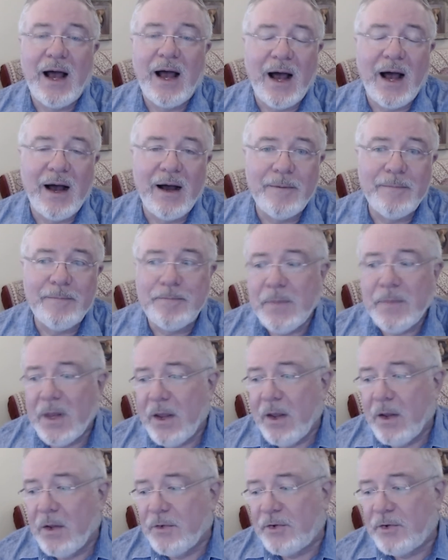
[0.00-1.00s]
Um,
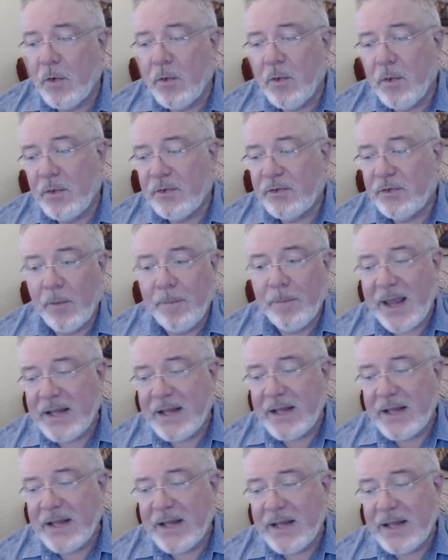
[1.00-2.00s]
so
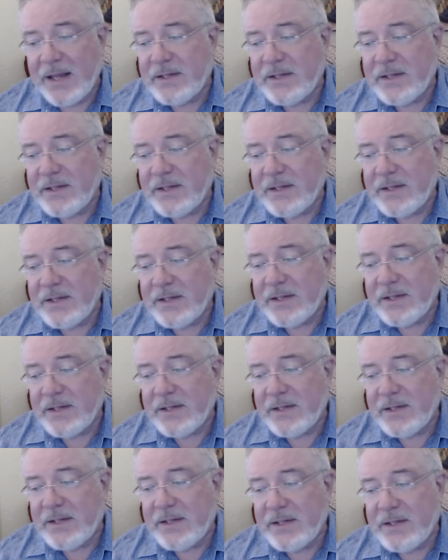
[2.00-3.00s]
basically,
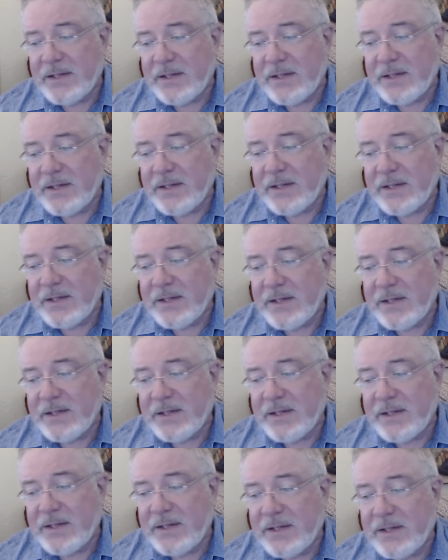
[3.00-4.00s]

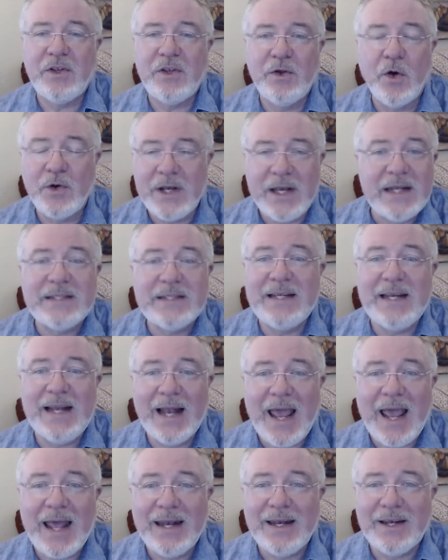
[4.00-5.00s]
you go to
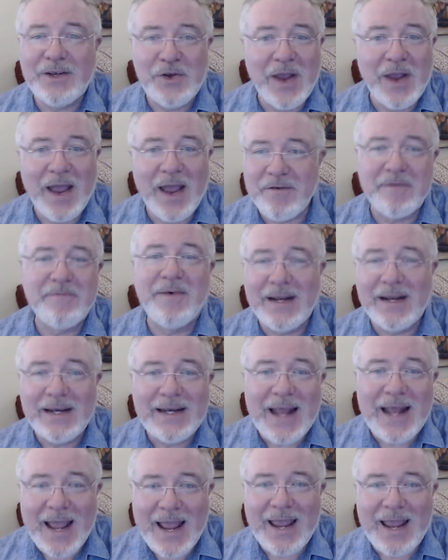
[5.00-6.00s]
Disneyland and you have a
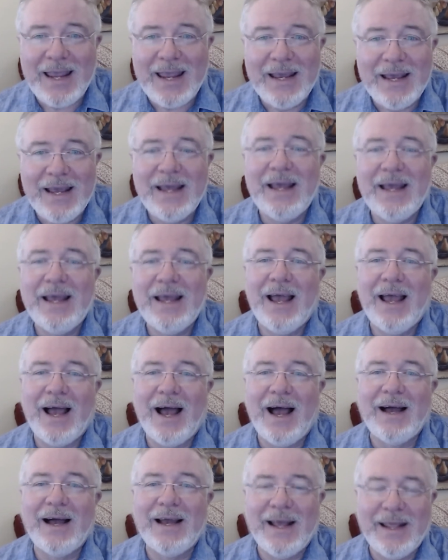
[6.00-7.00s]
fun day,
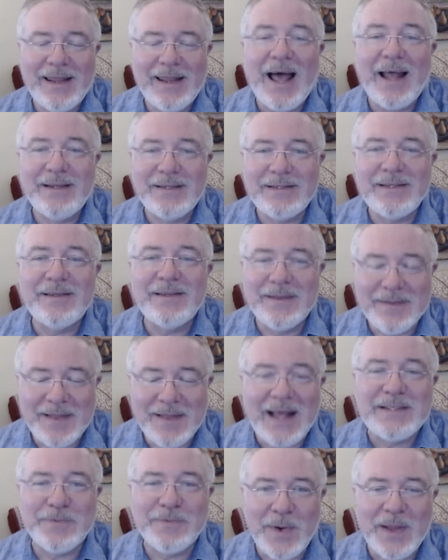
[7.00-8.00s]
and that's
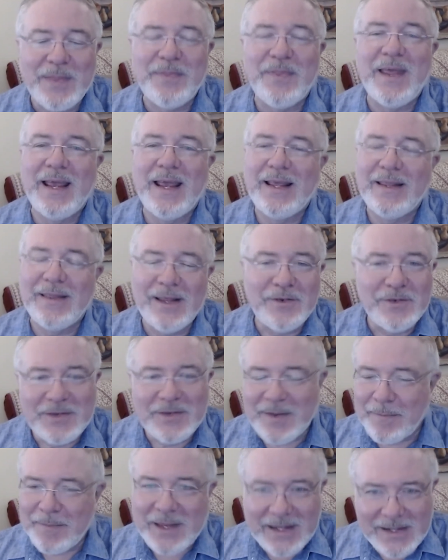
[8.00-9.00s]
one thing. And then
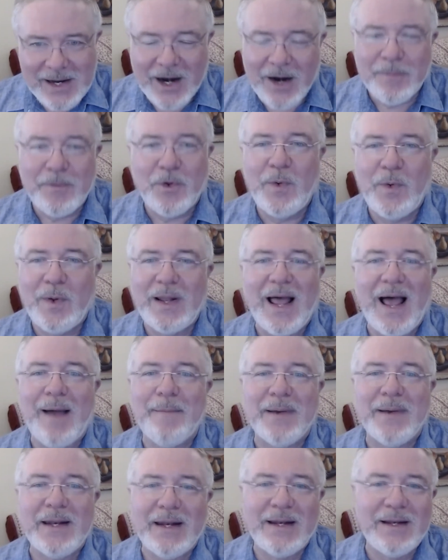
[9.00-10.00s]
something terrible will
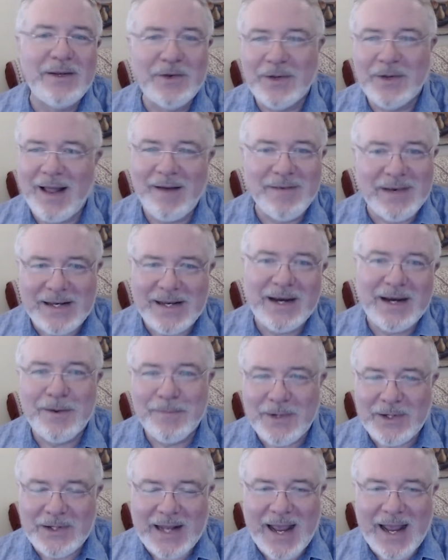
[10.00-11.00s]
happen, and you'll have a
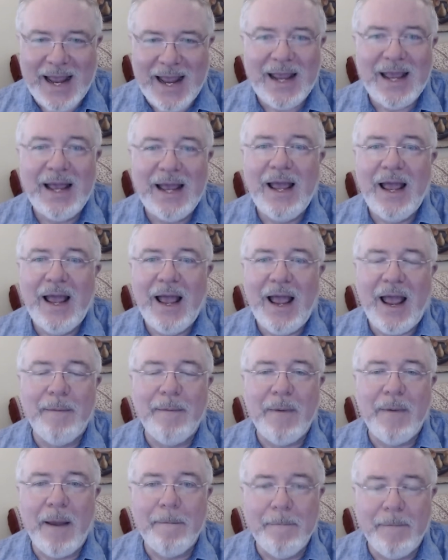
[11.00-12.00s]
terrible day.
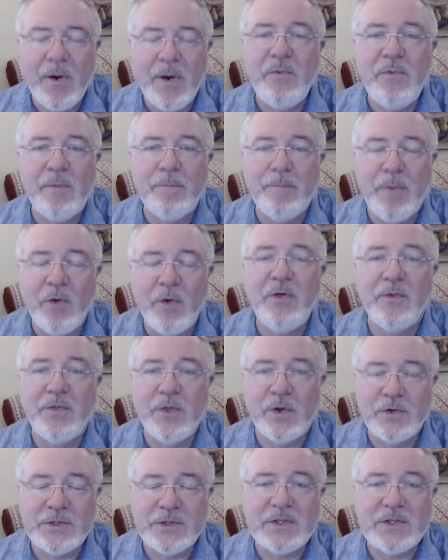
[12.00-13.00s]
And both of
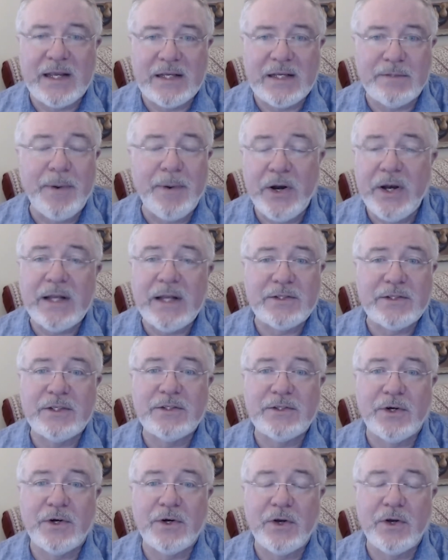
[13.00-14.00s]
those
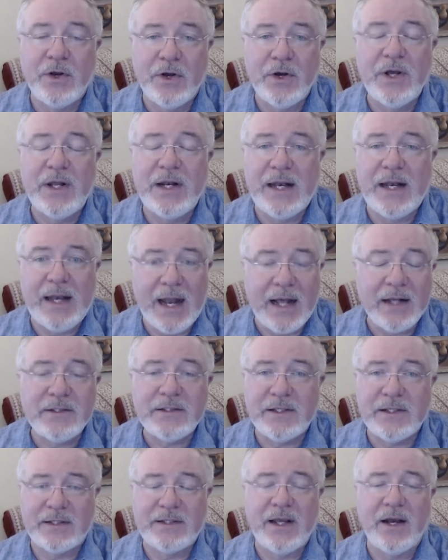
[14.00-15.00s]
experiences are good and
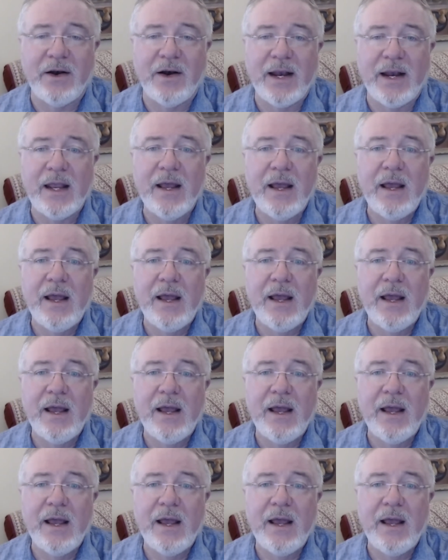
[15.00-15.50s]
necessary.